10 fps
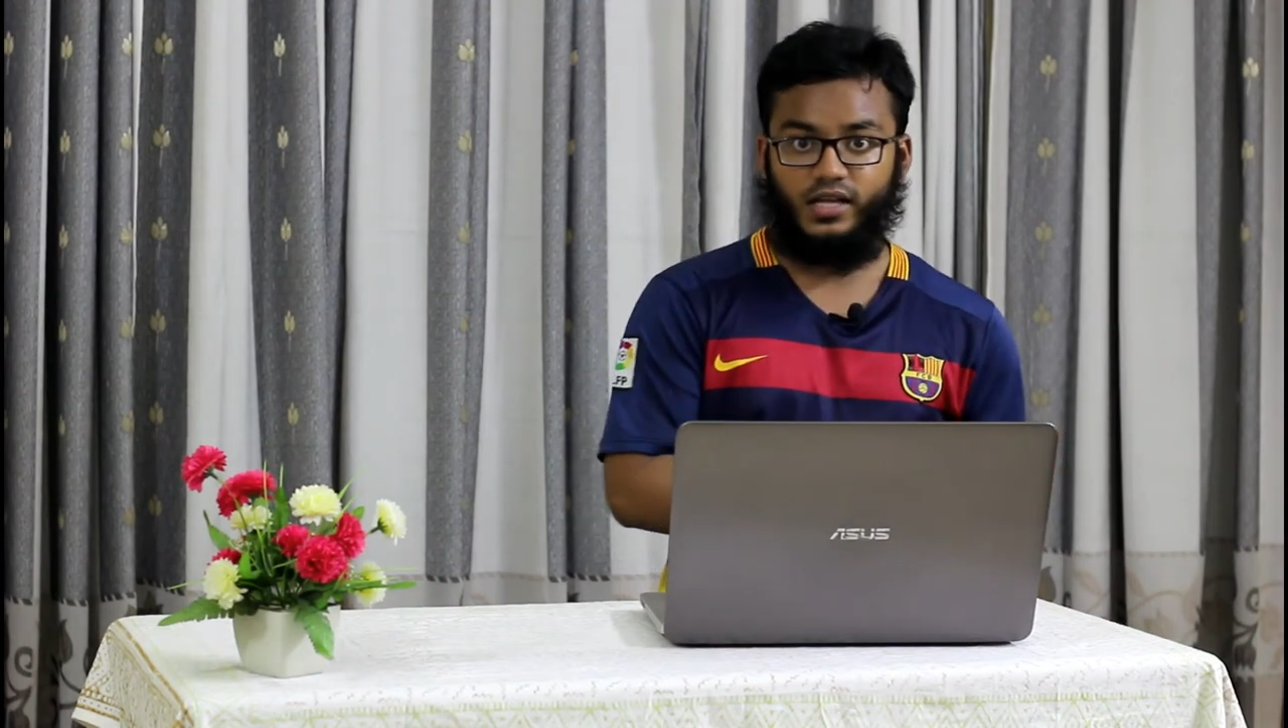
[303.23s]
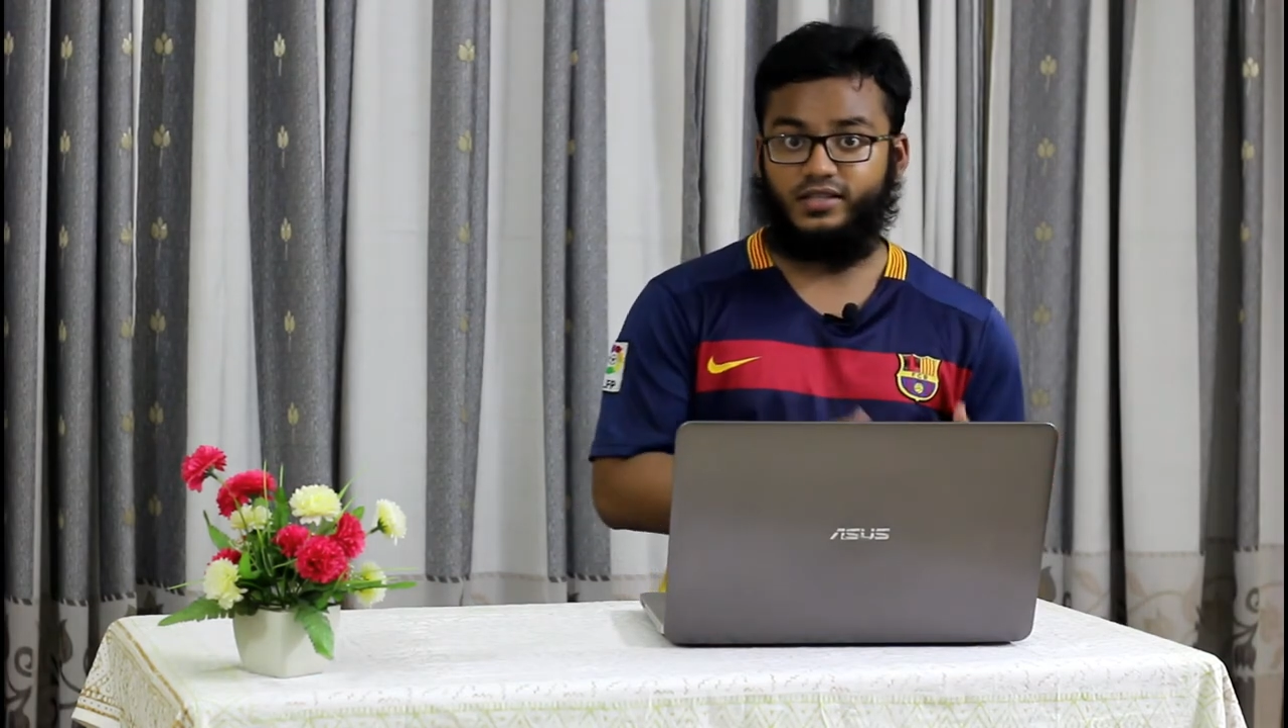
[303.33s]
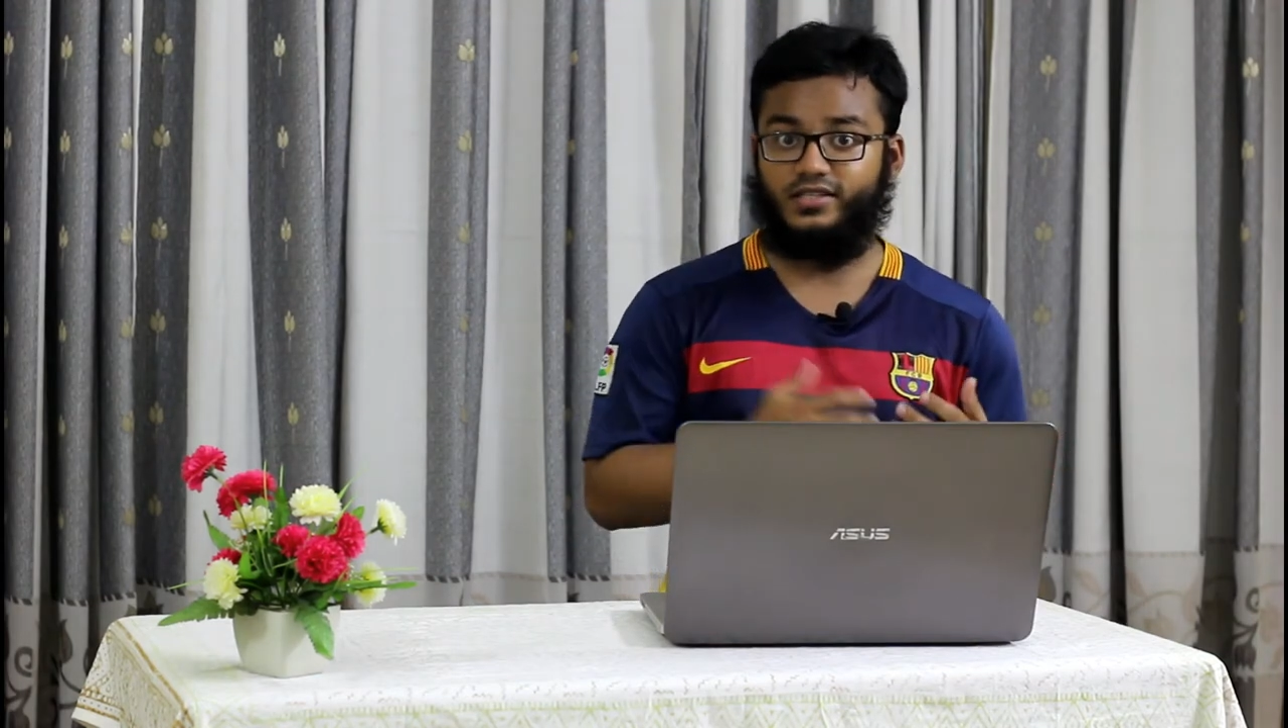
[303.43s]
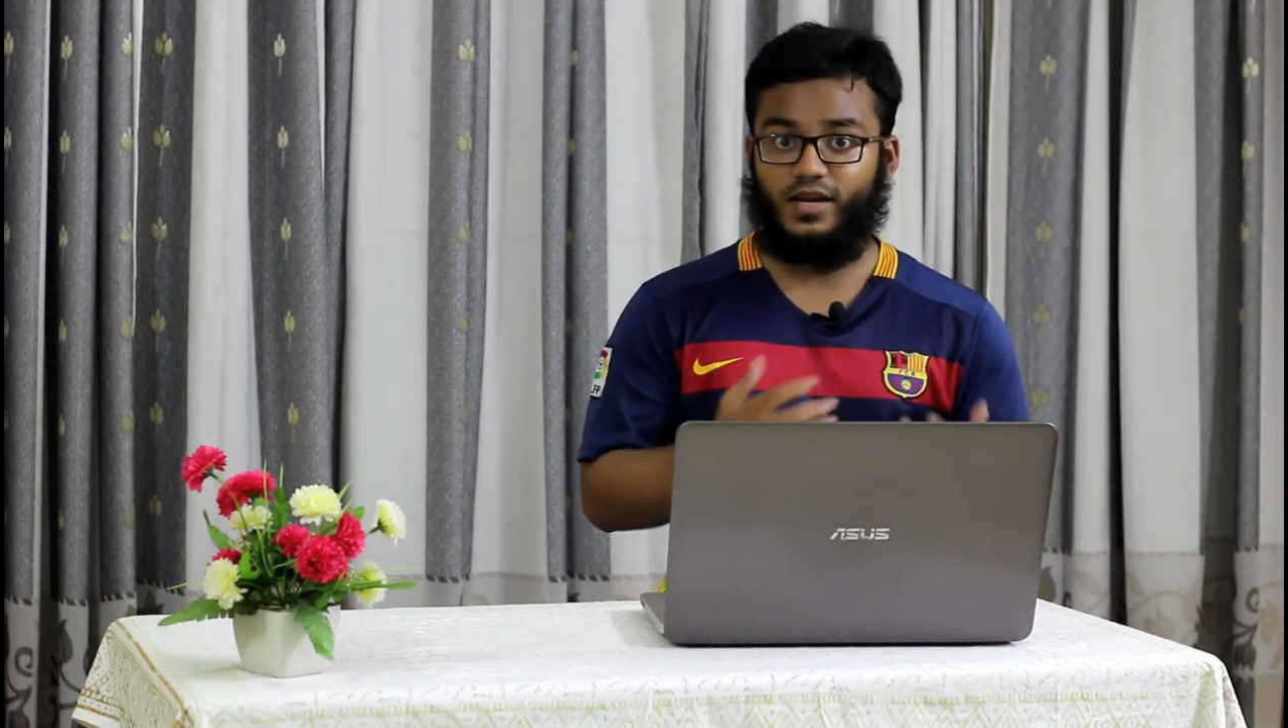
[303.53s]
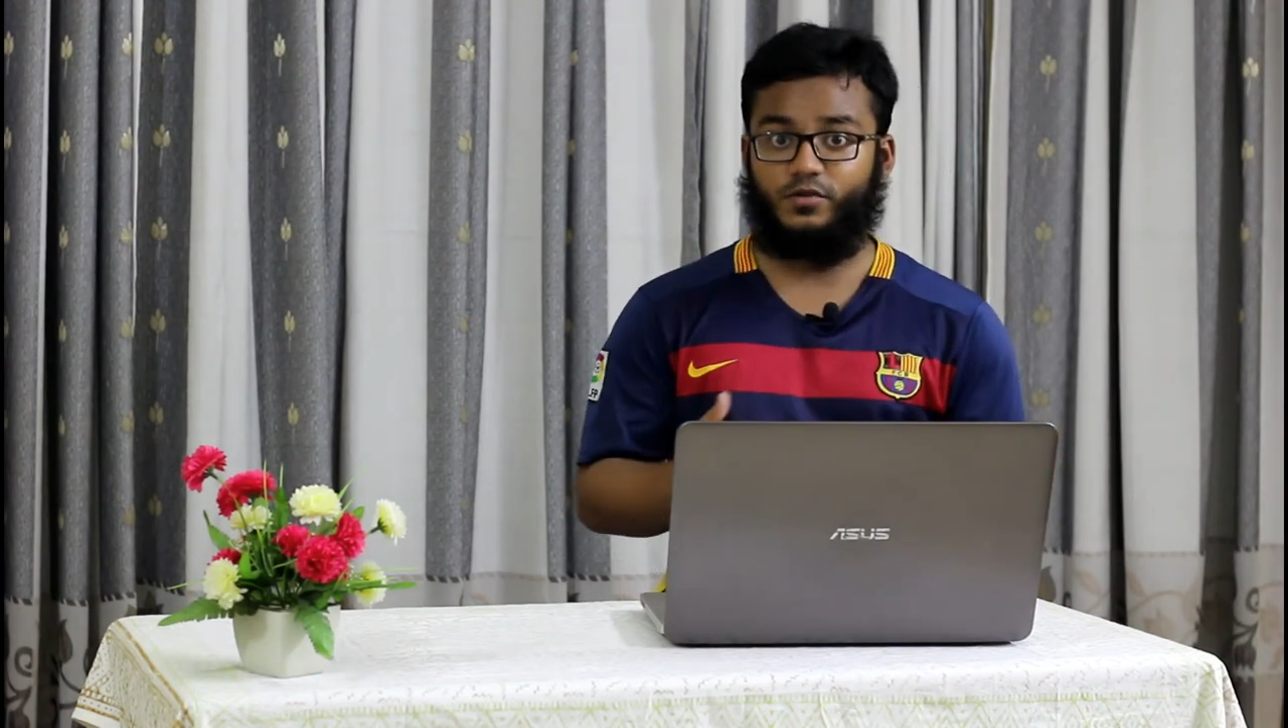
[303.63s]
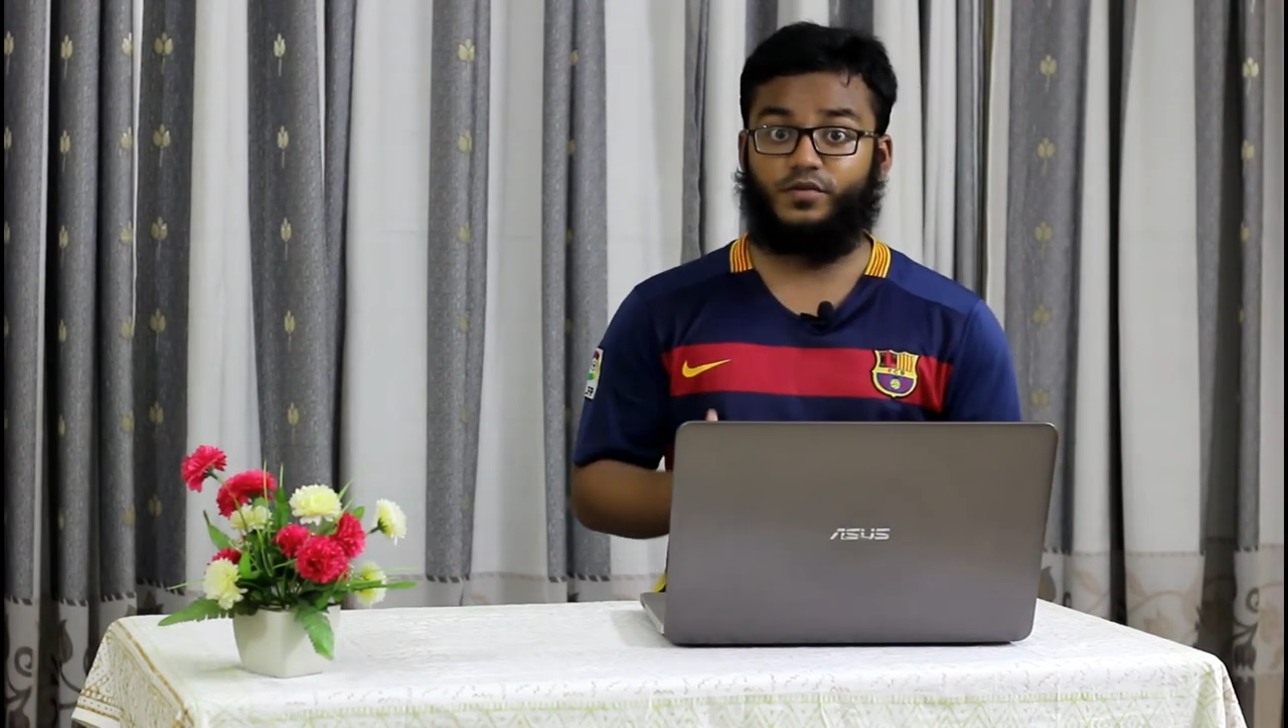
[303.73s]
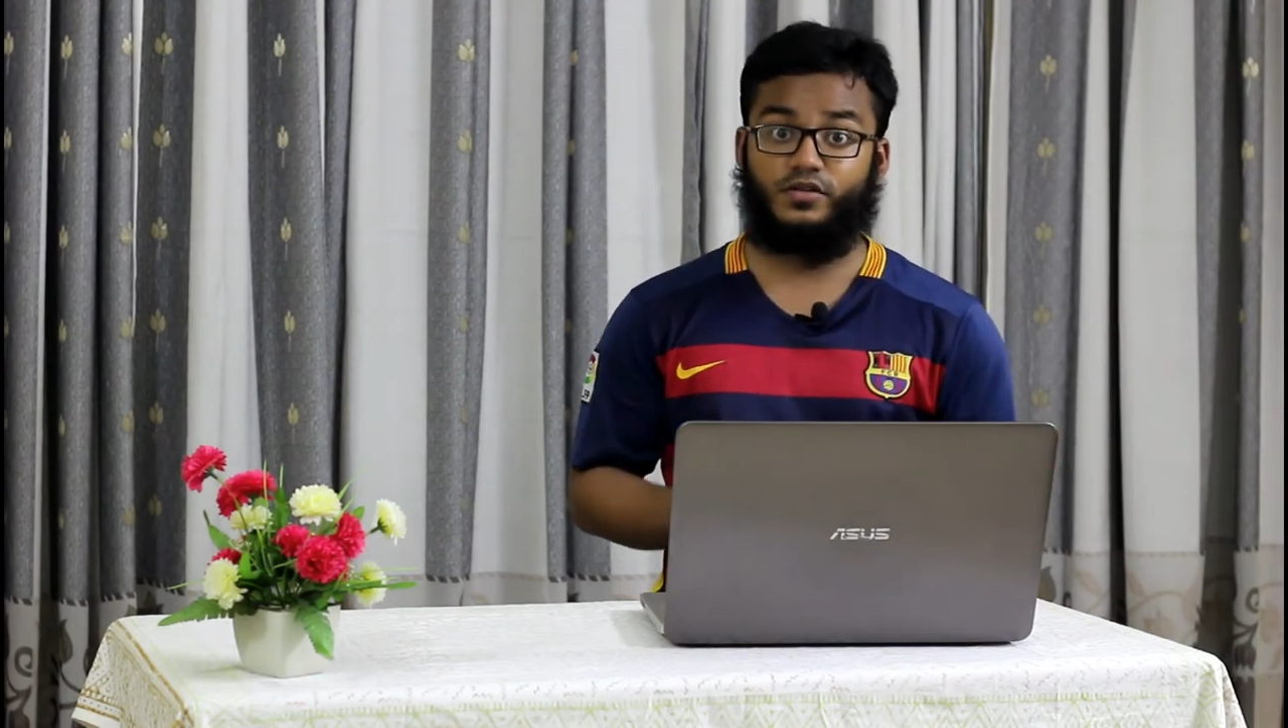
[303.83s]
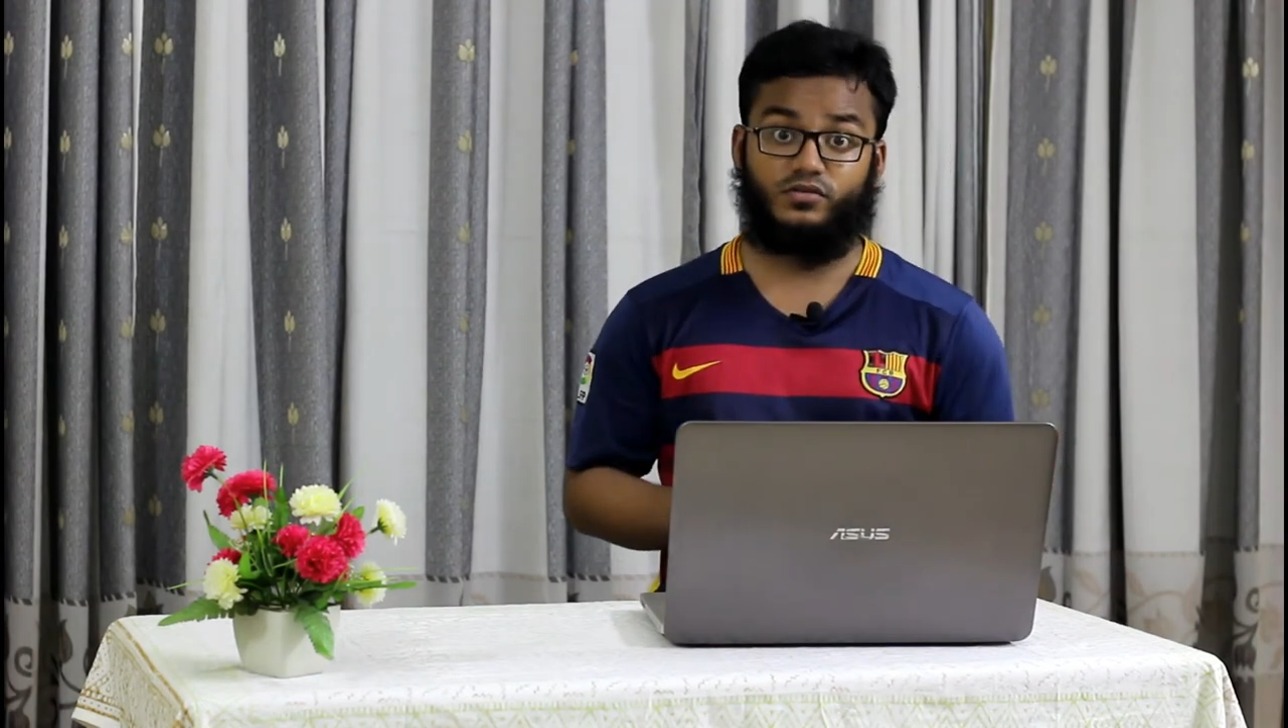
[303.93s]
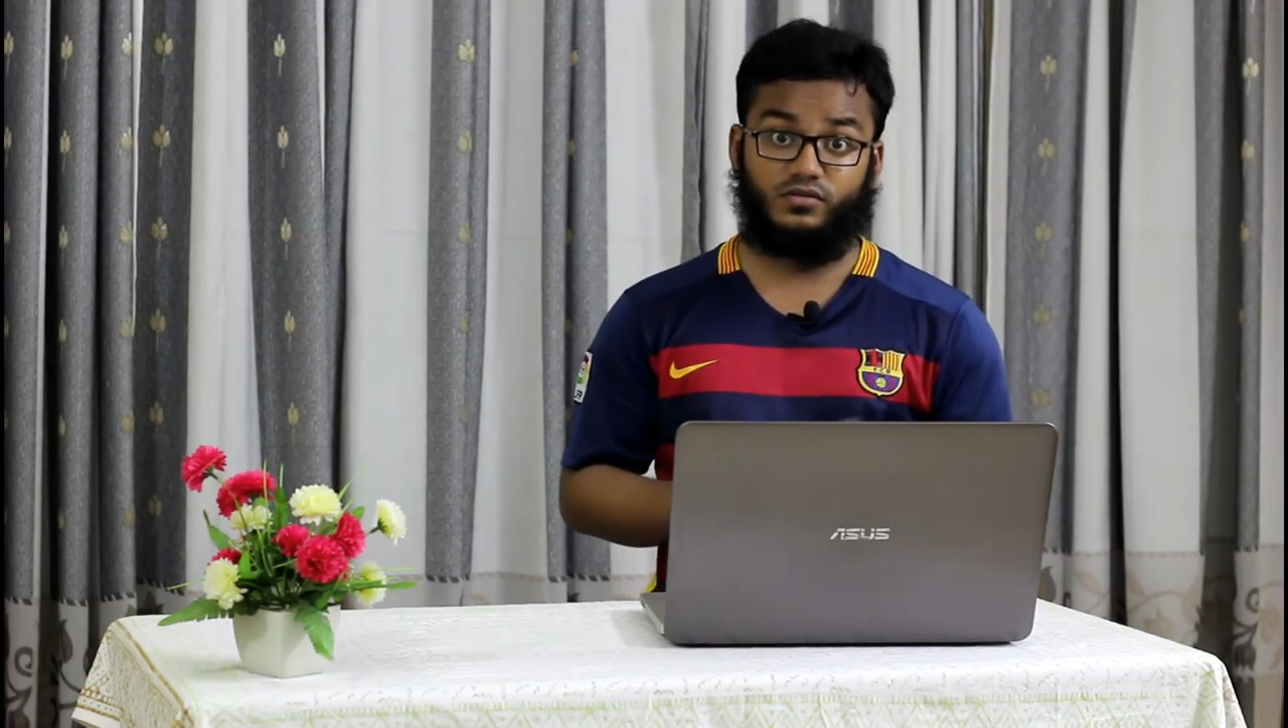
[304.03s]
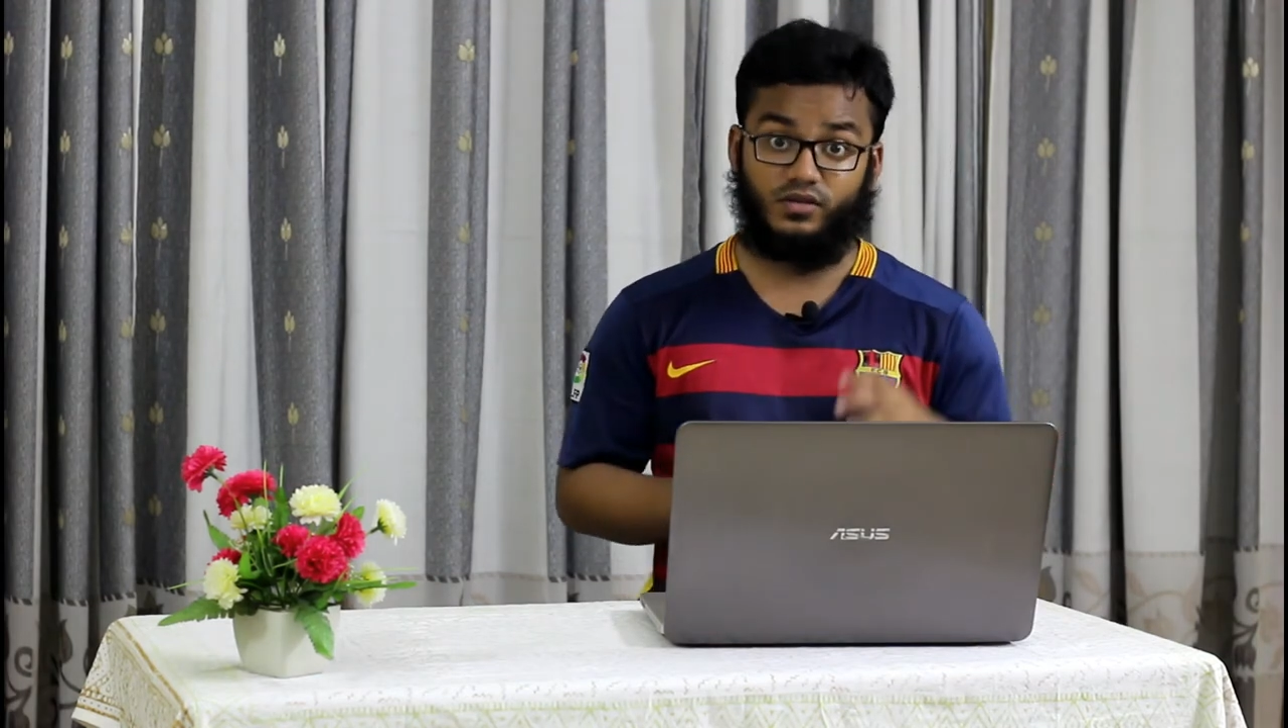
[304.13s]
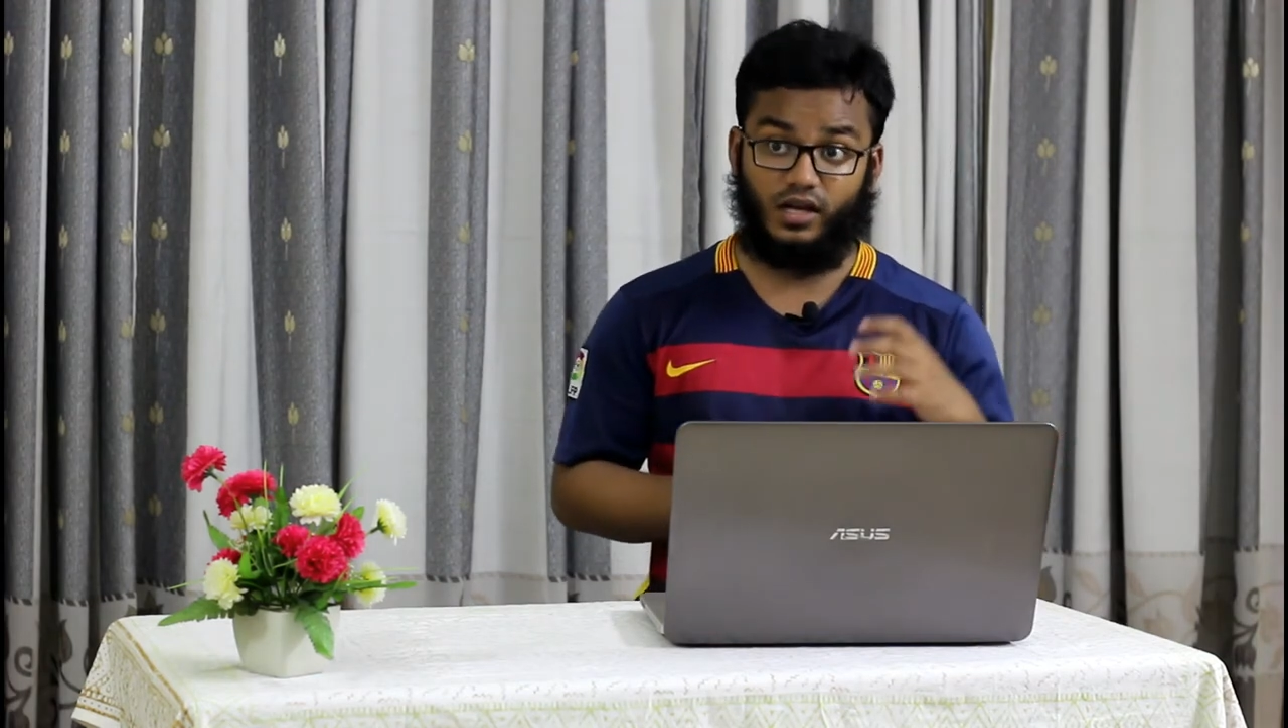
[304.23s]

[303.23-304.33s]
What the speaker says: This laptop has